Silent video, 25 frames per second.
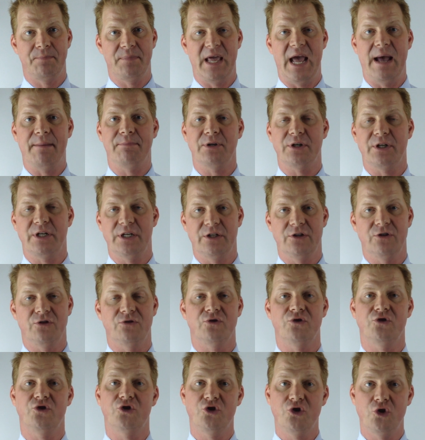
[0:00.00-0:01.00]
applicant,
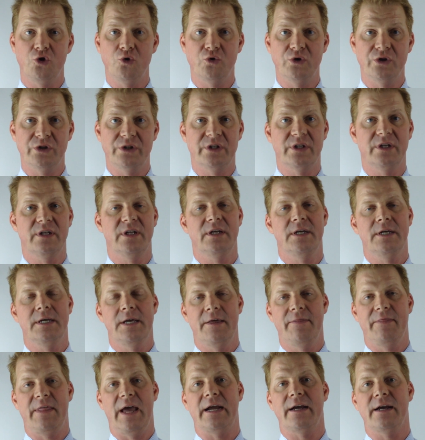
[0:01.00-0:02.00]
student,
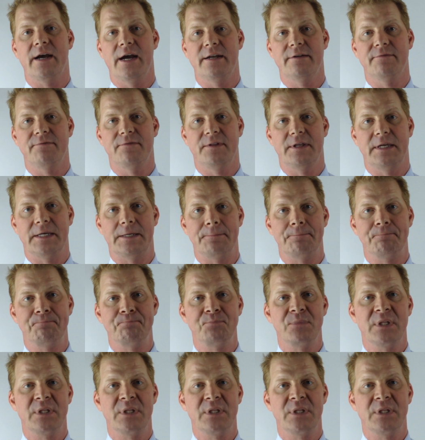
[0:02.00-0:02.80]
that kind of thing.